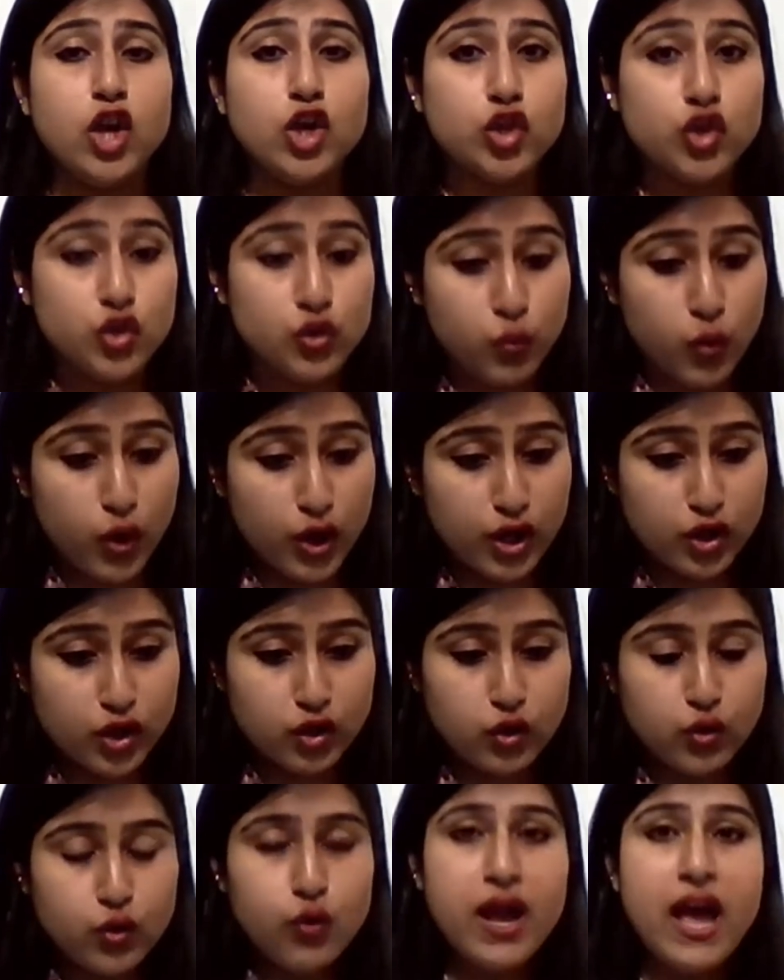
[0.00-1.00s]

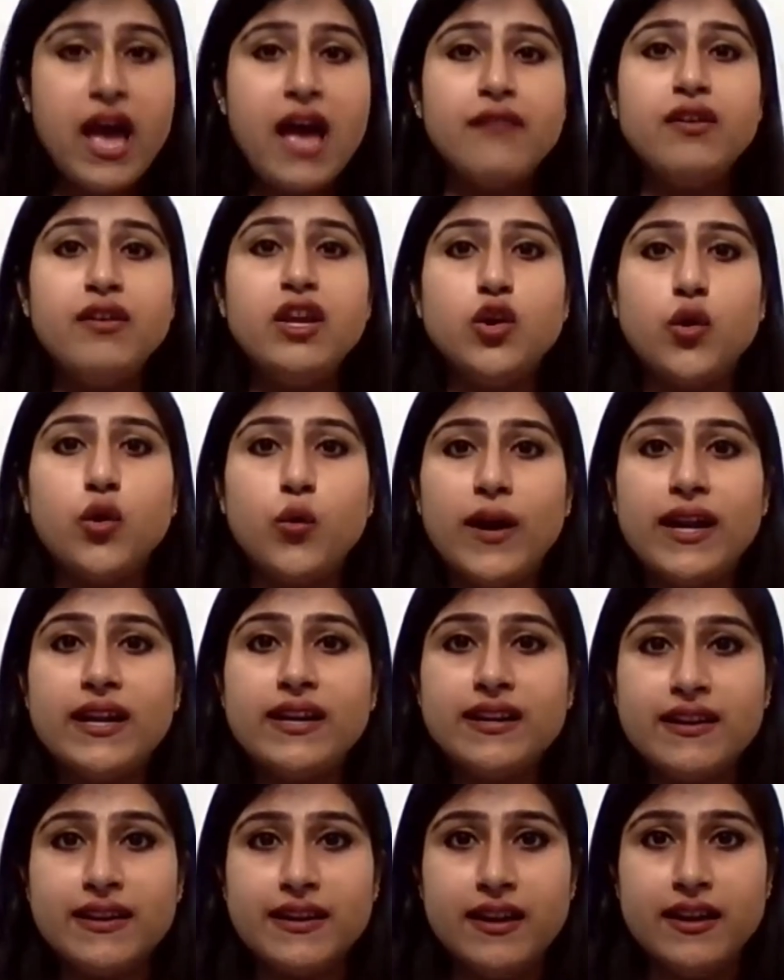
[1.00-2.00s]
What you have
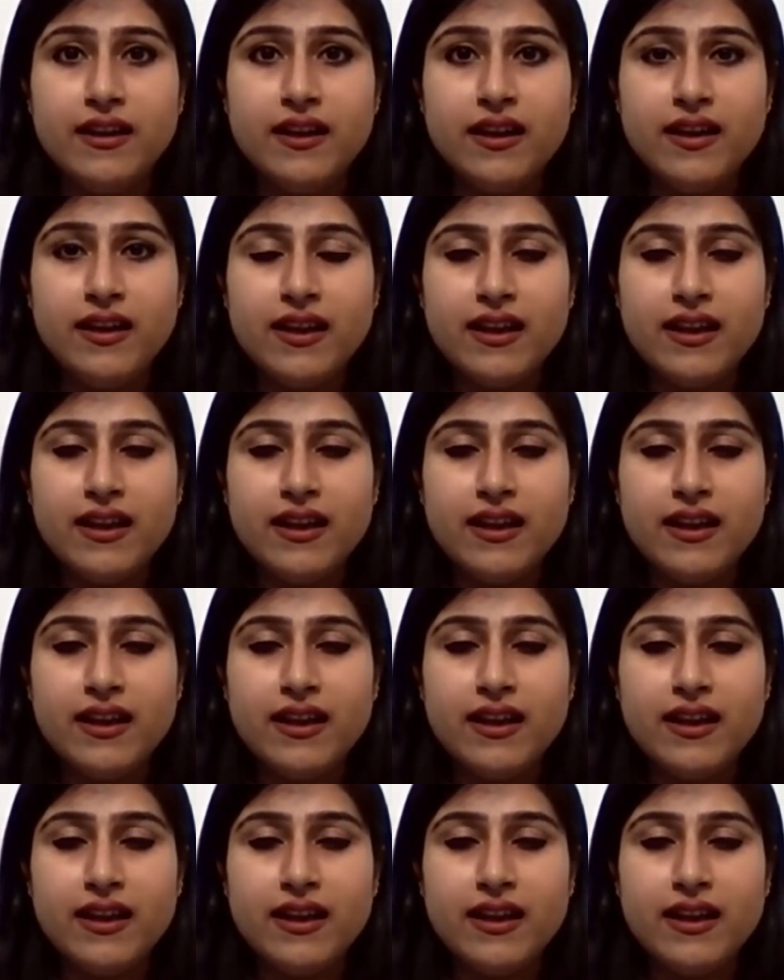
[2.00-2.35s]
innovated